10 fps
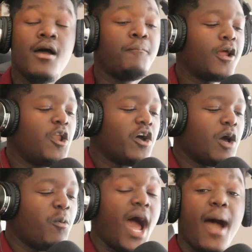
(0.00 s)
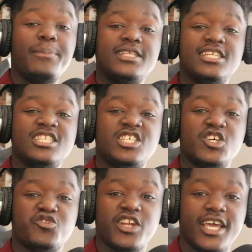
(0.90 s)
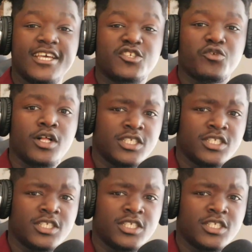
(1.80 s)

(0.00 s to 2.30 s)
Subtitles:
But look at what happened to the children of Israel.